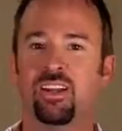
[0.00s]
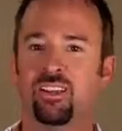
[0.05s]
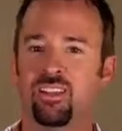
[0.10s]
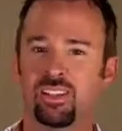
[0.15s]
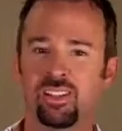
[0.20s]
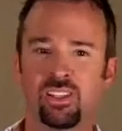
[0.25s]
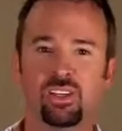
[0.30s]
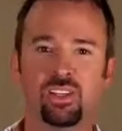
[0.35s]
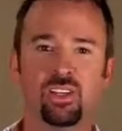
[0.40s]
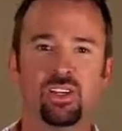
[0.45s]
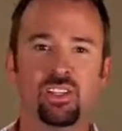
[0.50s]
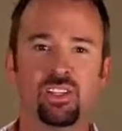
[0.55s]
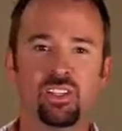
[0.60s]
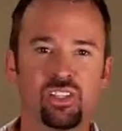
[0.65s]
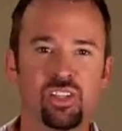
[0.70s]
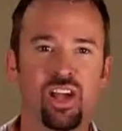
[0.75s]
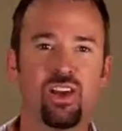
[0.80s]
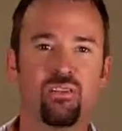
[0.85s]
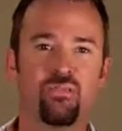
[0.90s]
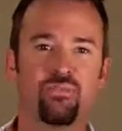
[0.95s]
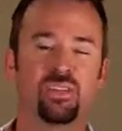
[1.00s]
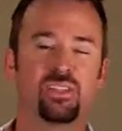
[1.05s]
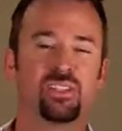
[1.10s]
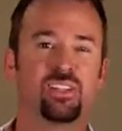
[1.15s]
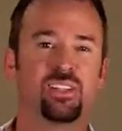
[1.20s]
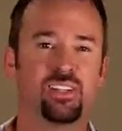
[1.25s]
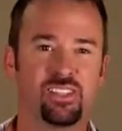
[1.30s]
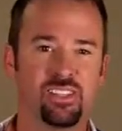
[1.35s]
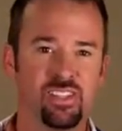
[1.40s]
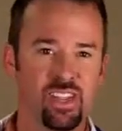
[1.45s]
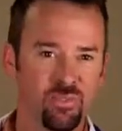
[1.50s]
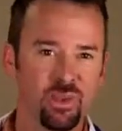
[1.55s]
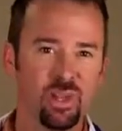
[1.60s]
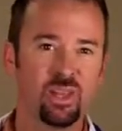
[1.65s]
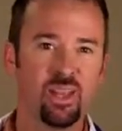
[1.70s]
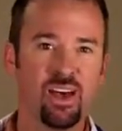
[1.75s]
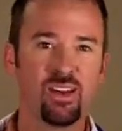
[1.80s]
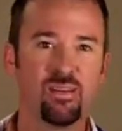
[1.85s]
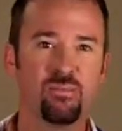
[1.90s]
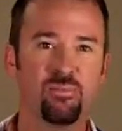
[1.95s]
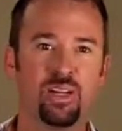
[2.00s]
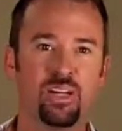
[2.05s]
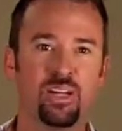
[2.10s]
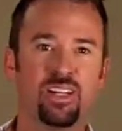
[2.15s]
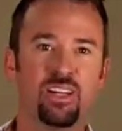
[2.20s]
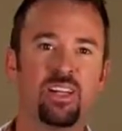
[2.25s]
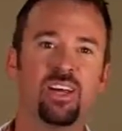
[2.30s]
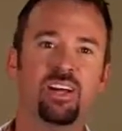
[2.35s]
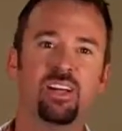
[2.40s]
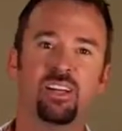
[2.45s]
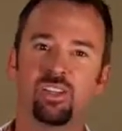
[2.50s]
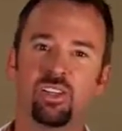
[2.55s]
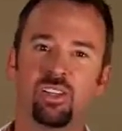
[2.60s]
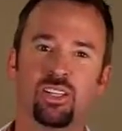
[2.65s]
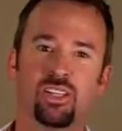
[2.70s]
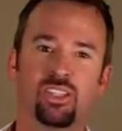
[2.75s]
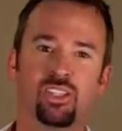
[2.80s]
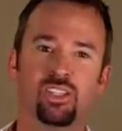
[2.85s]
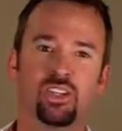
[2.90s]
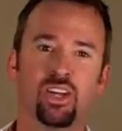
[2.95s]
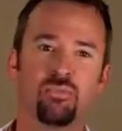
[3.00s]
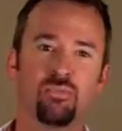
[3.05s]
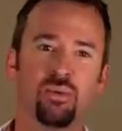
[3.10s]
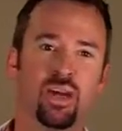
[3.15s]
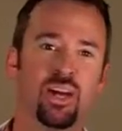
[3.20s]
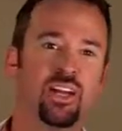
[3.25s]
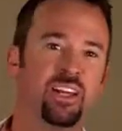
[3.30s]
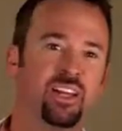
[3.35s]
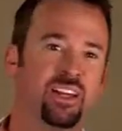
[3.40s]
This is good stuff and it's going to save you a lot of money, so let's jump right